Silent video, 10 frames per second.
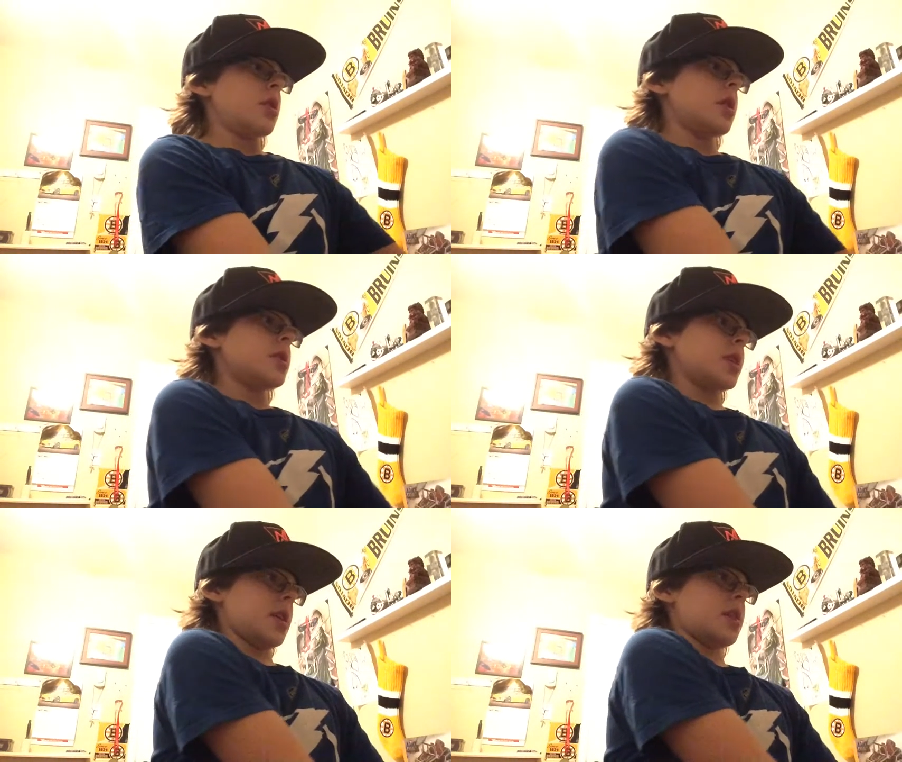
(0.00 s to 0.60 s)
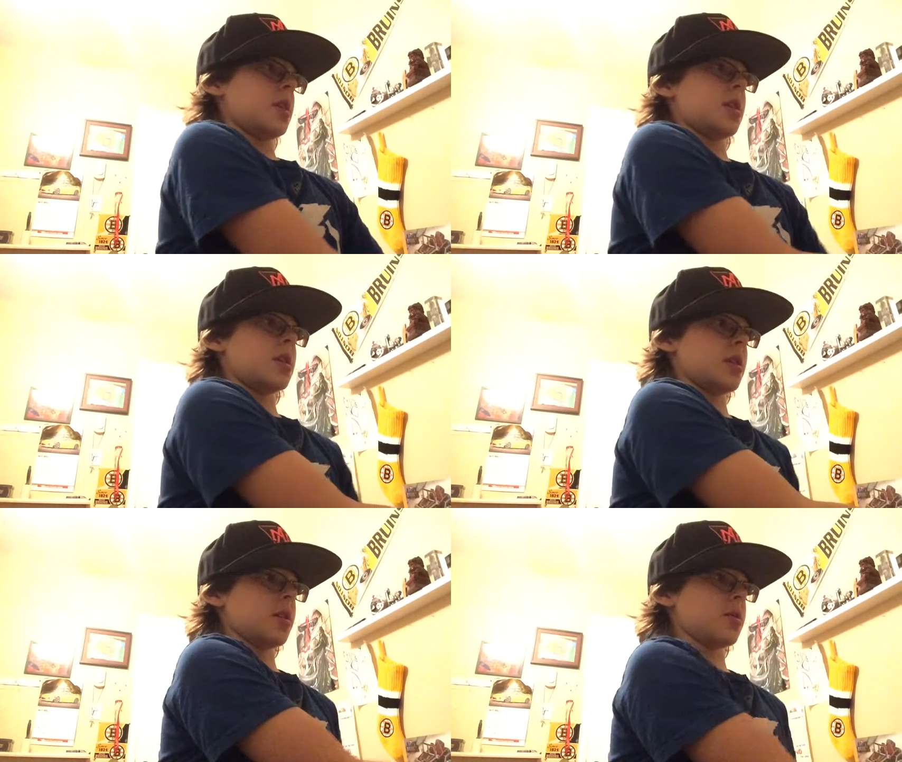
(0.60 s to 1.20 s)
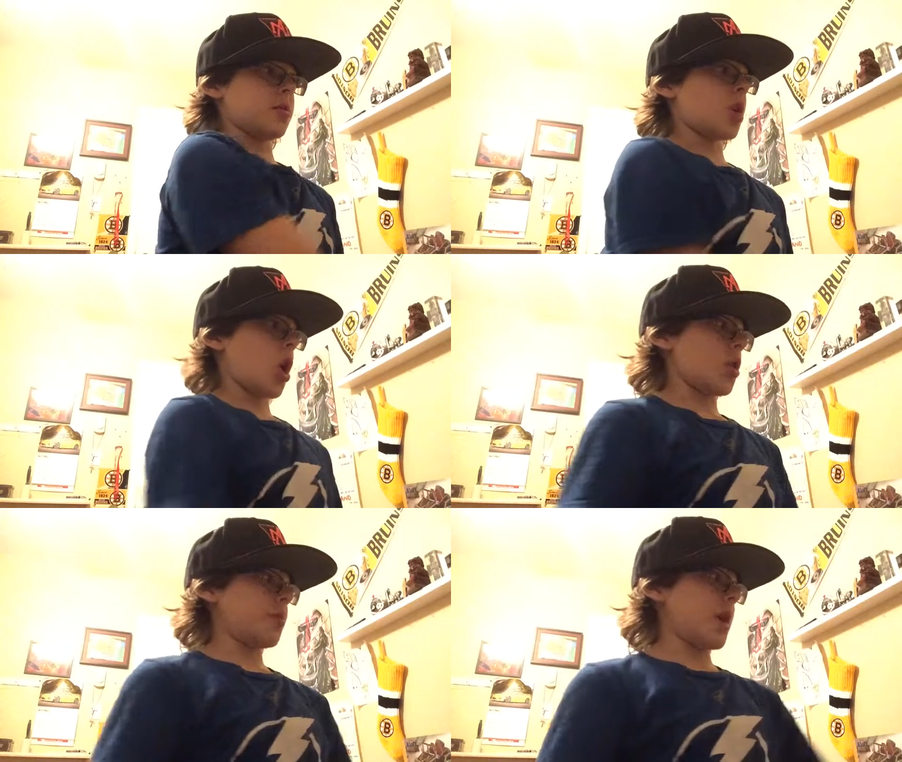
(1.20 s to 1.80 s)
It's like
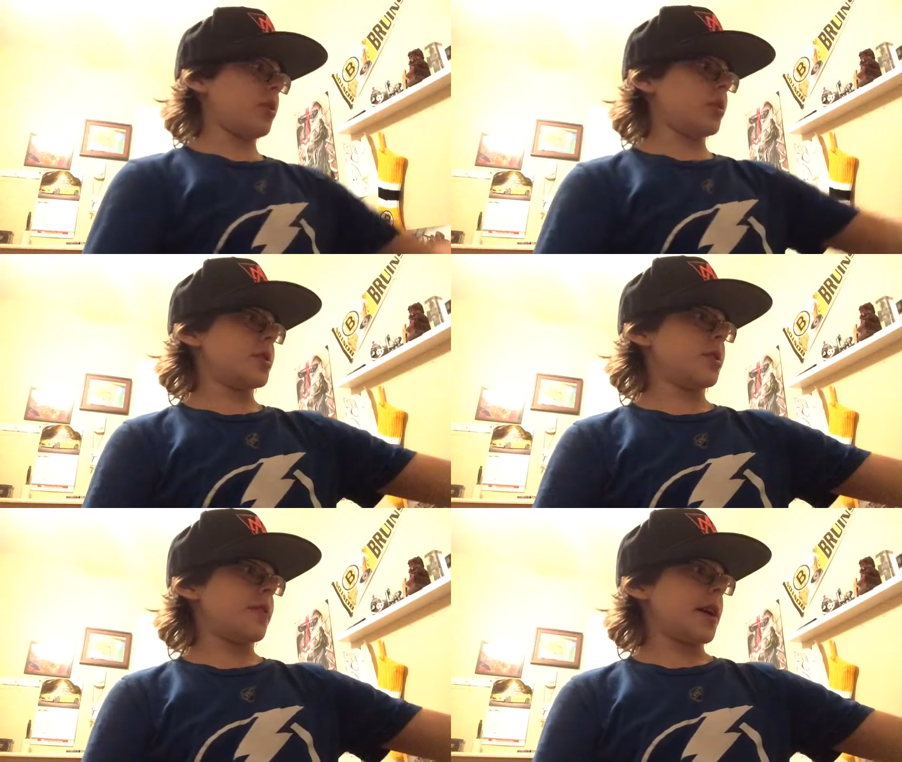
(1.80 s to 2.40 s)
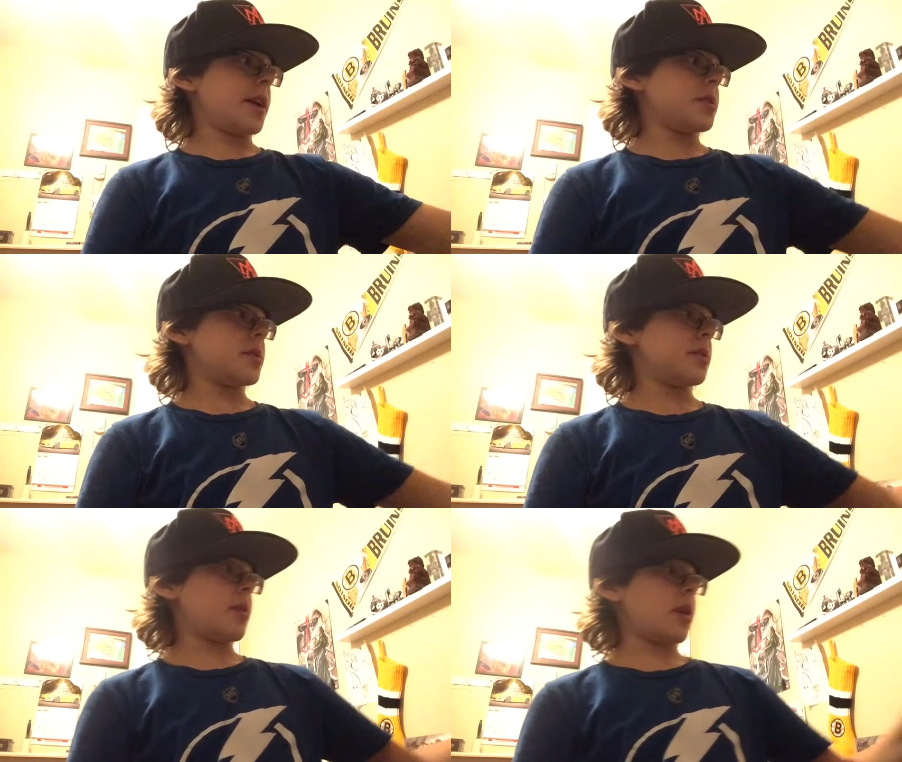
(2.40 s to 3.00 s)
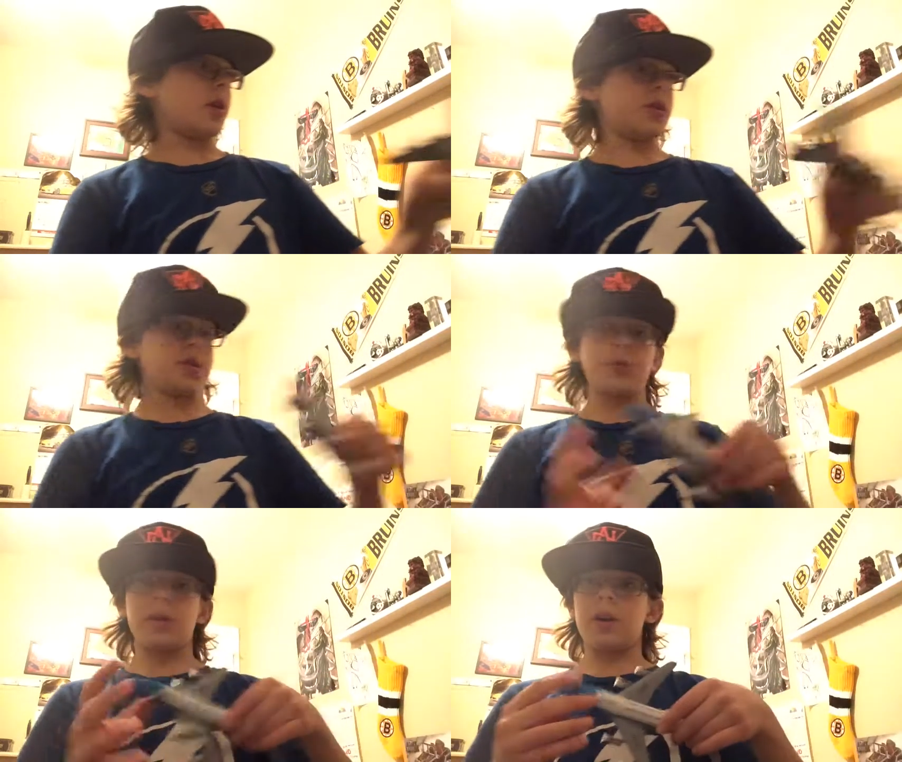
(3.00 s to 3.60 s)
card metal and stuff like that. So
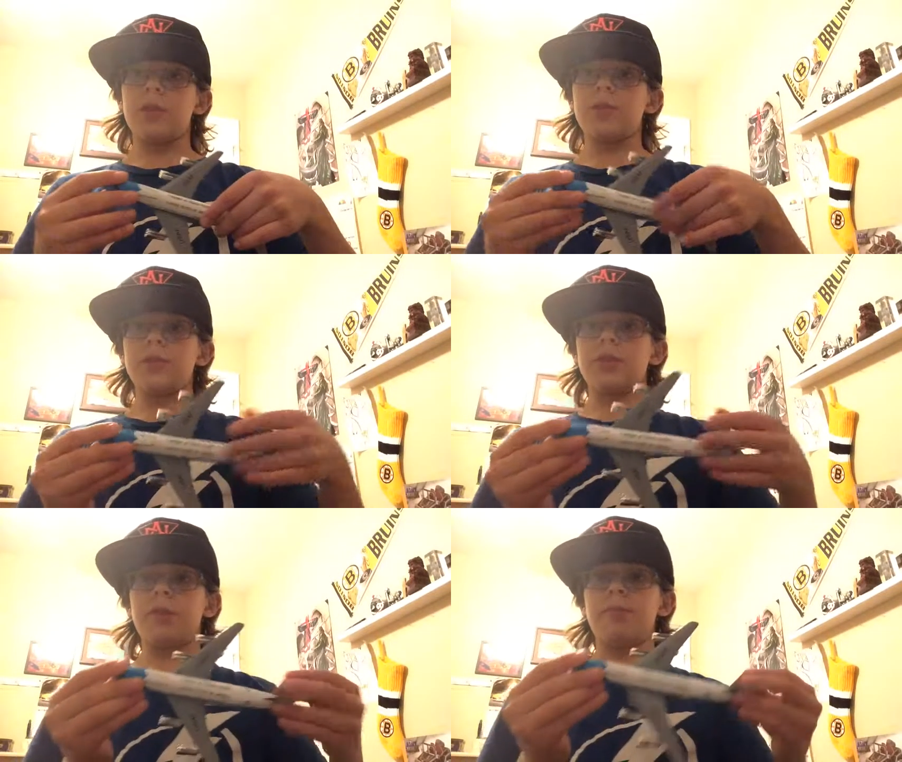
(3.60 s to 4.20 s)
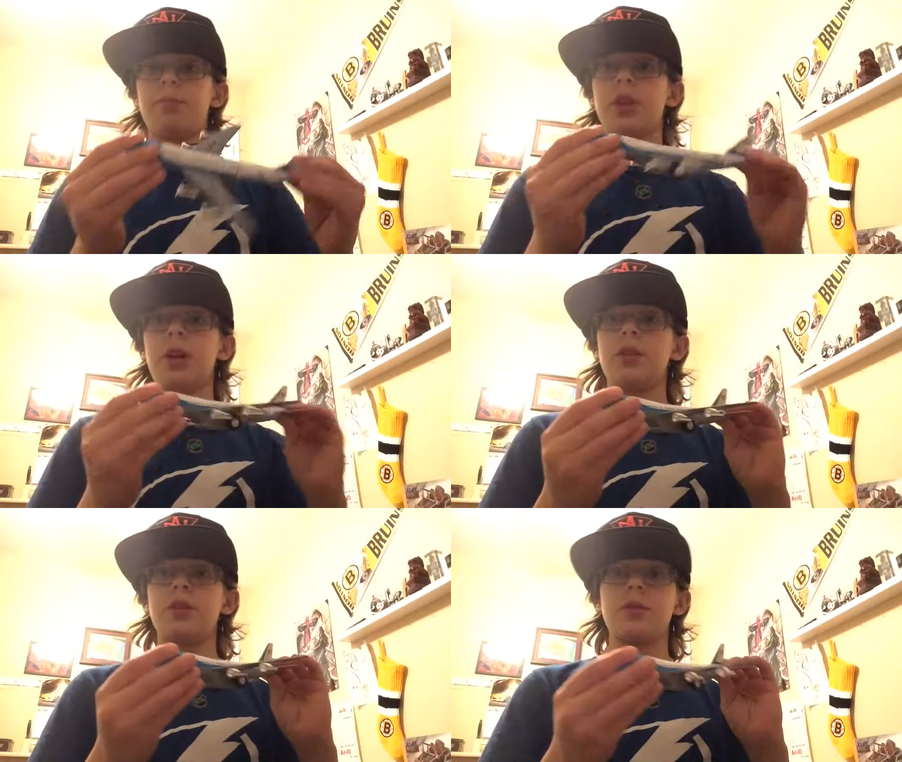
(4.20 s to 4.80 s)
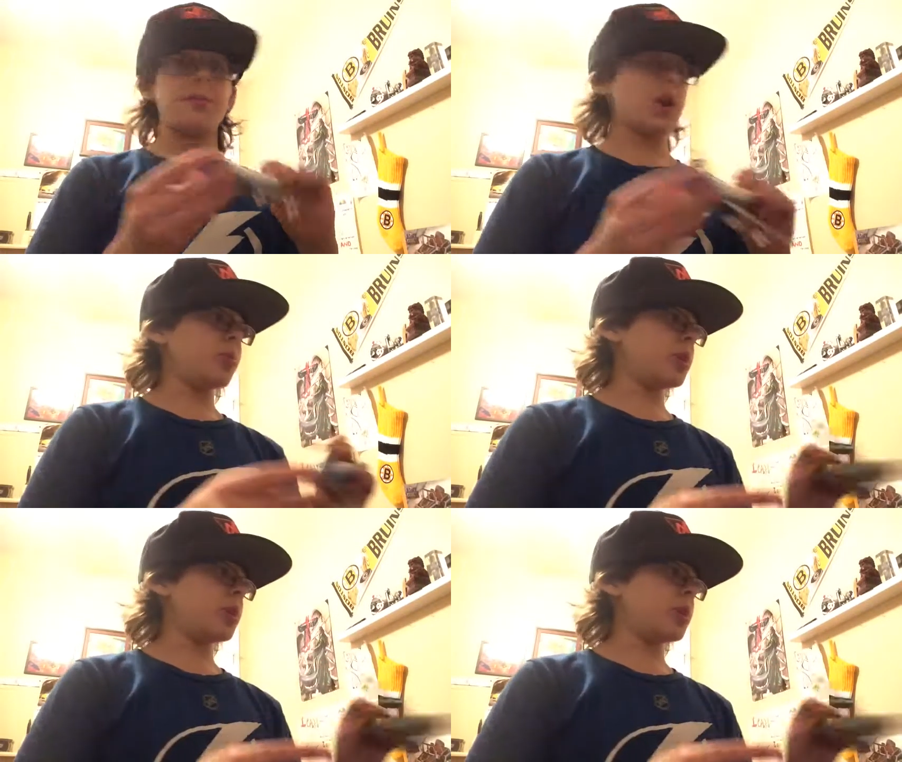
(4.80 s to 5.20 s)
also I got this like plane, this metal